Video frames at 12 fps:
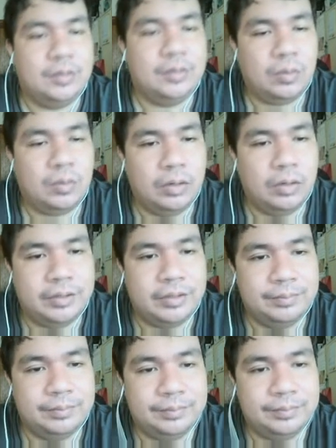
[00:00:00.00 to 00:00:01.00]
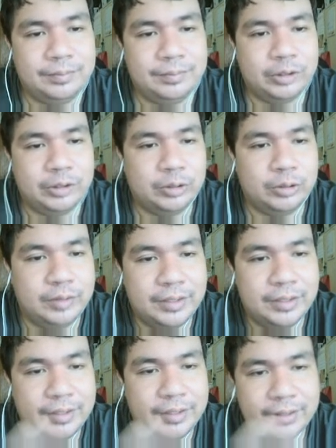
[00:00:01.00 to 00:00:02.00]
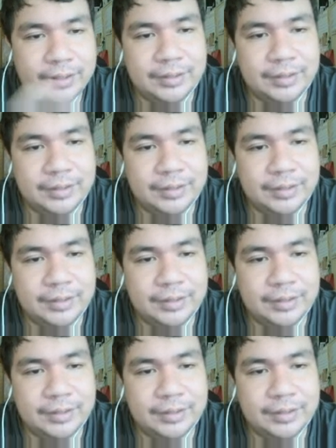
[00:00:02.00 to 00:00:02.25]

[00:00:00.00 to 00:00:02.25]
Welcome to another